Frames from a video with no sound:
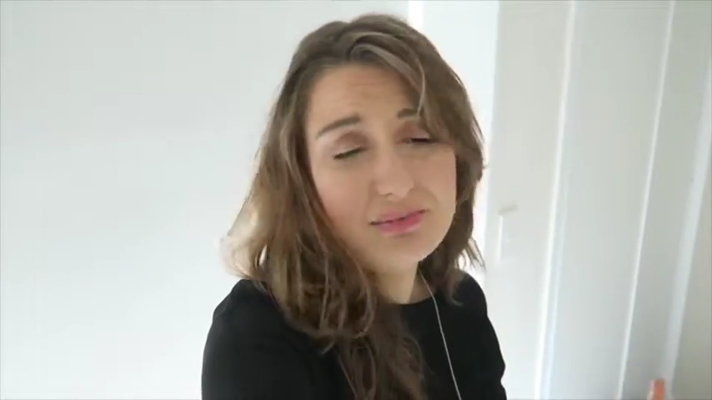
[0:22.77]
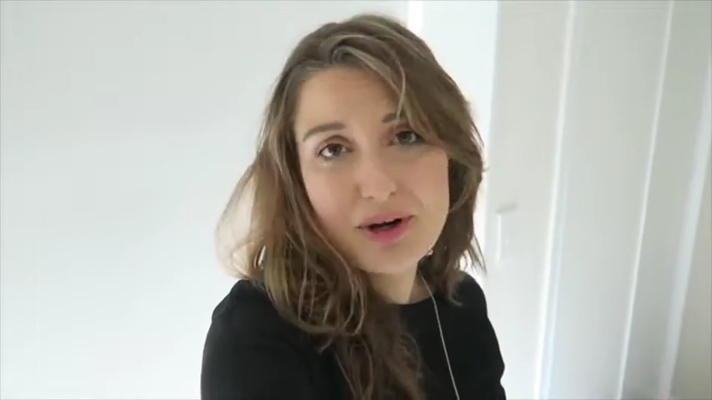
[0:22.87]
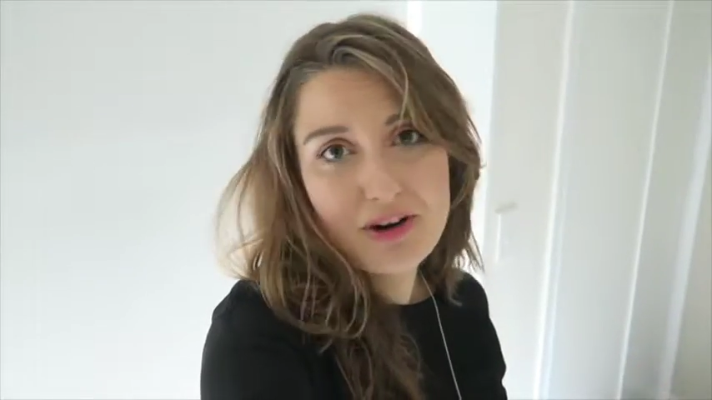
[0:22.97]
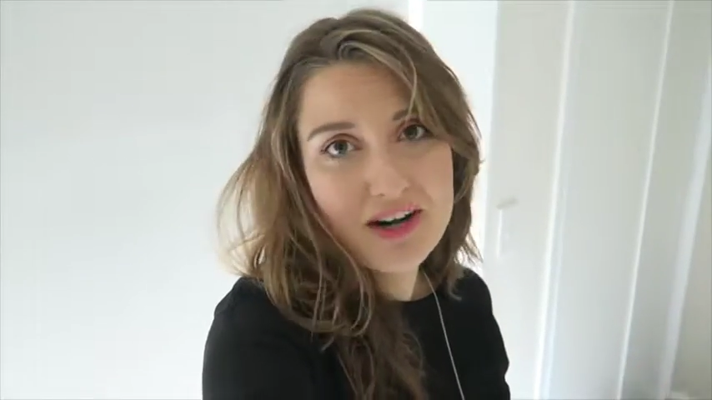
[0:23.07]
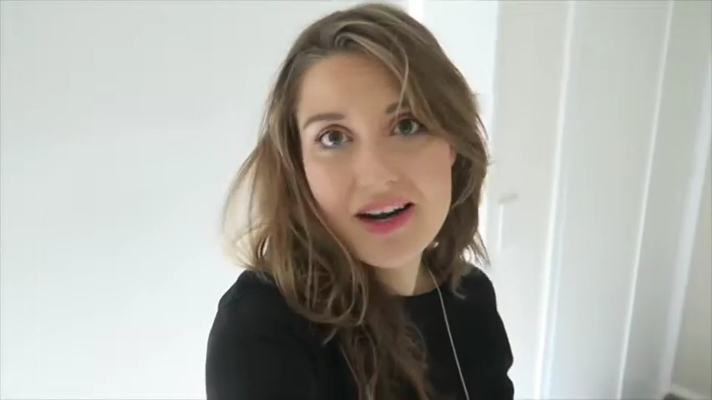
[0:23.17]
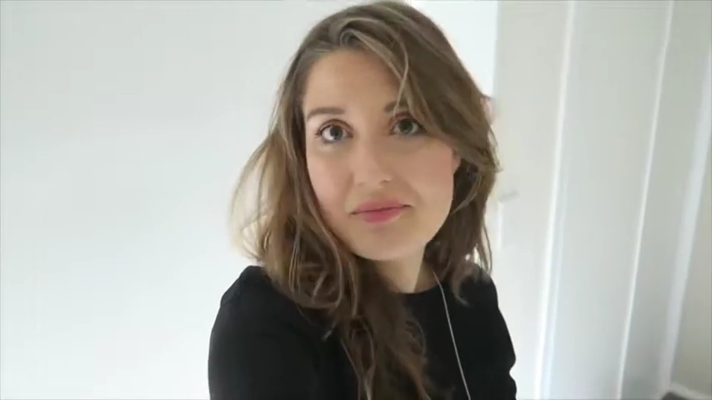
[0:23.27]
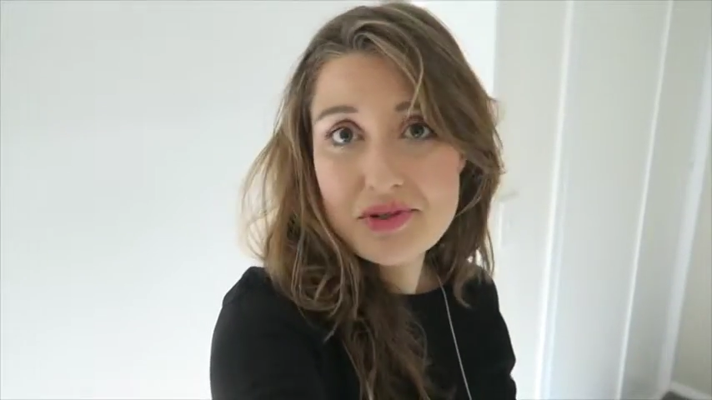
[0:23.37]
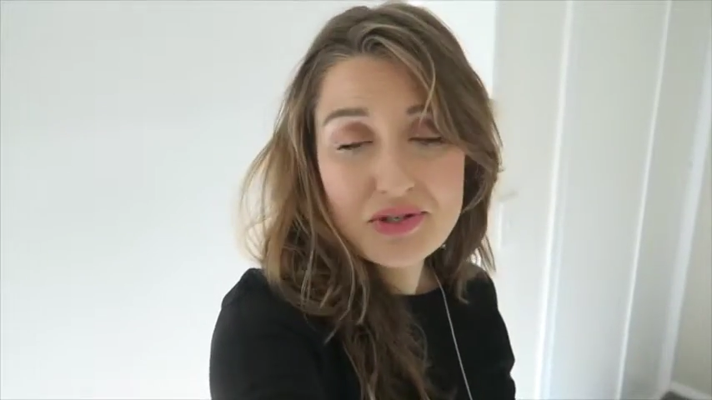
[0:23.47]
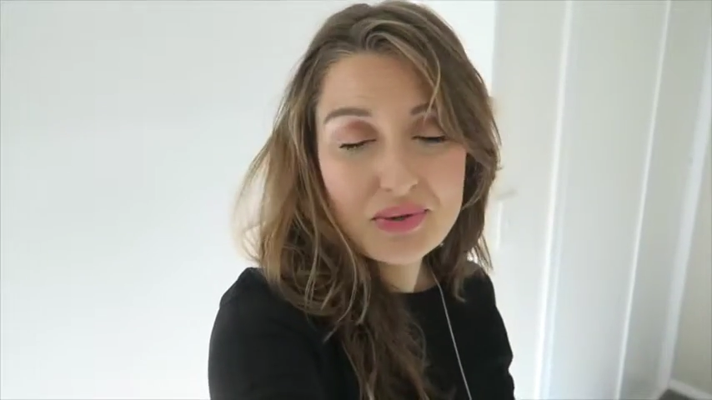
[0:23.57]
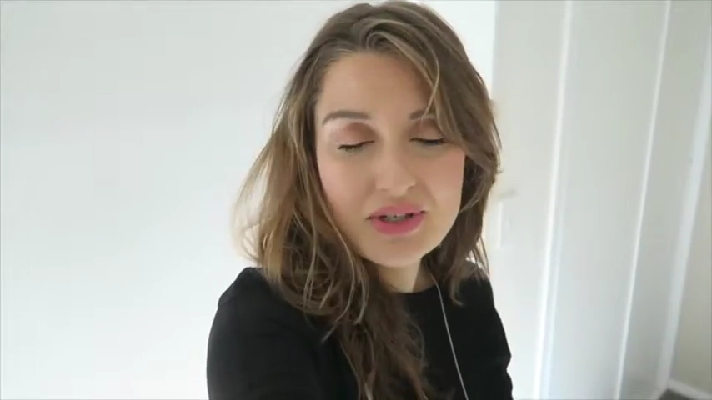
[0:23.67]
boring. I'm
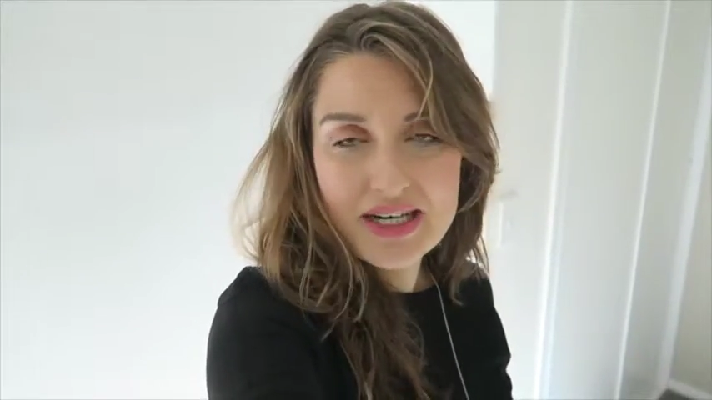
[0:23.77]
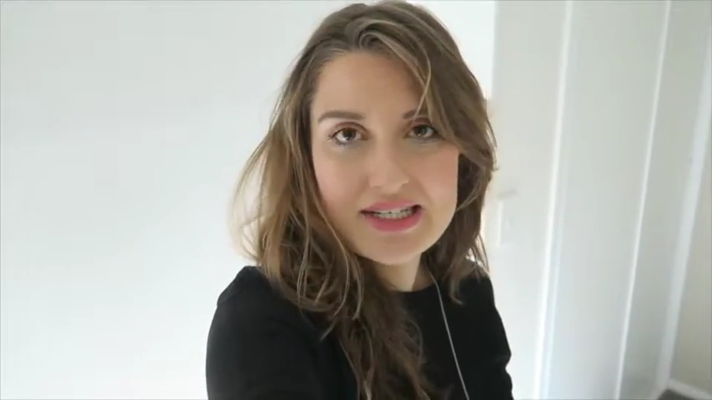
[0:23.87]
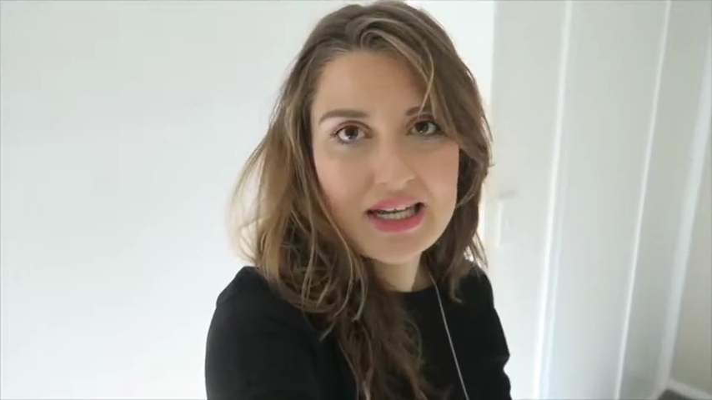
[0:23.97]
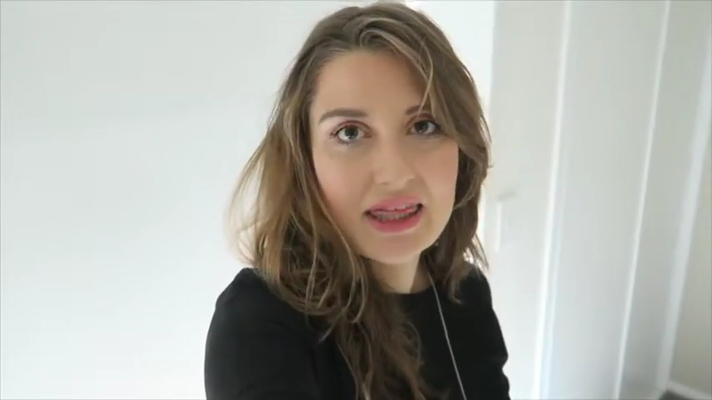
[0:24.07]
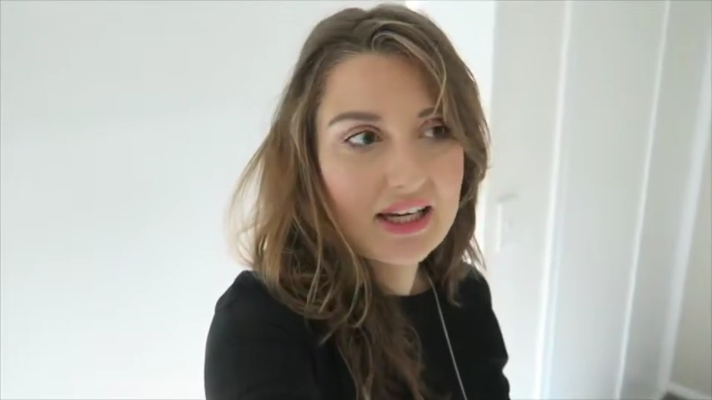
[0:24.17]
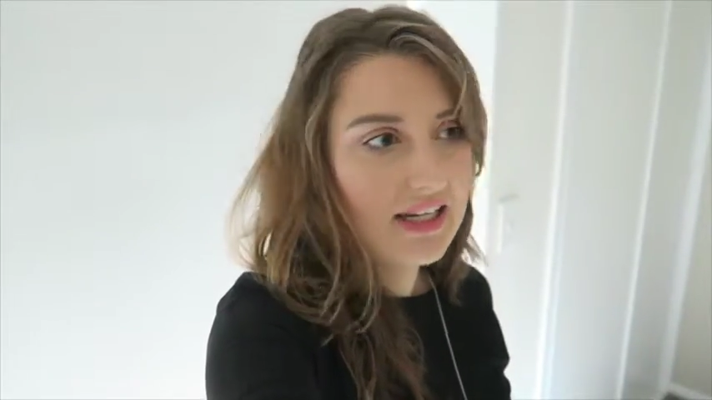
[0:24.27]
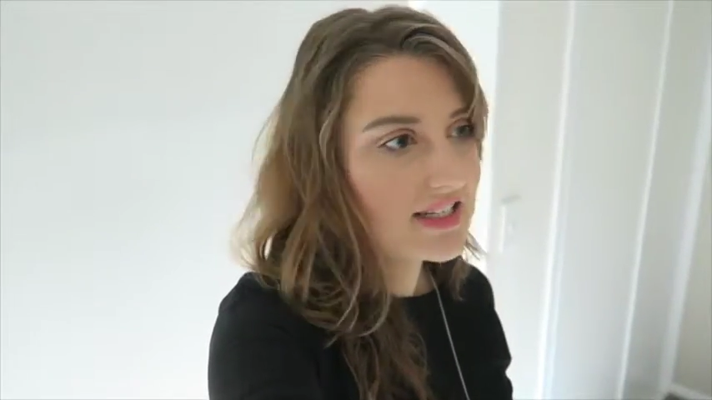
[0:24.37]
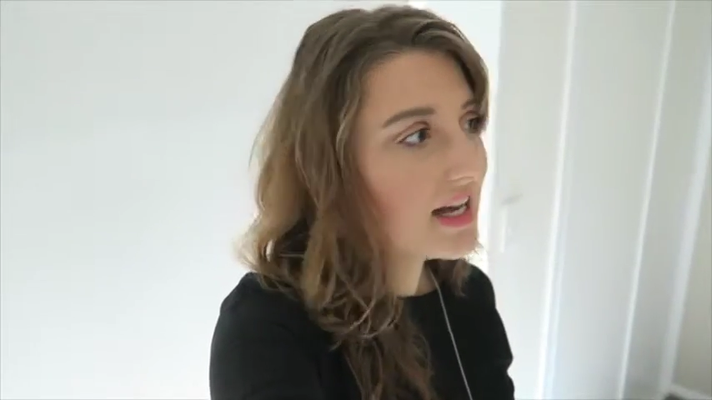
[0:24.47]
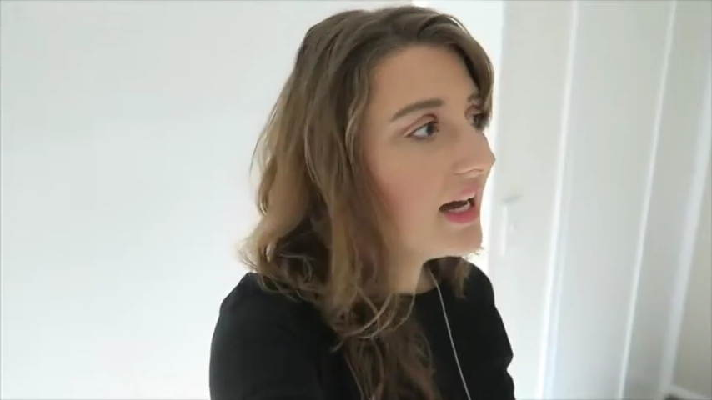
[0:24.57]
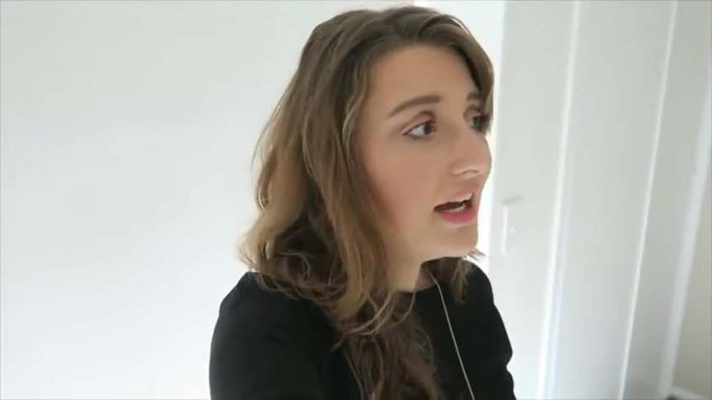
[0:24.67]
just organizing
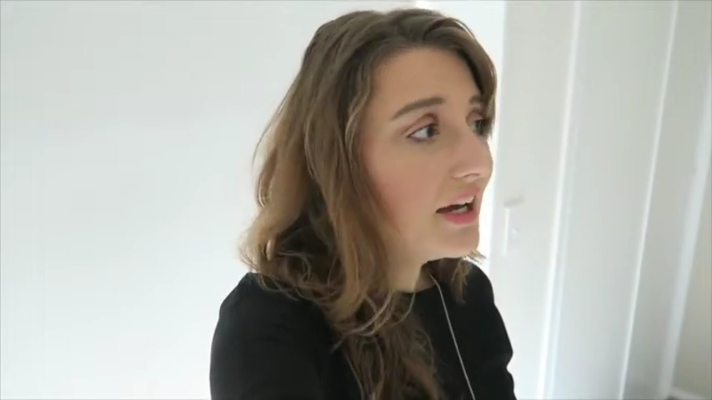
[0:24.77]
things,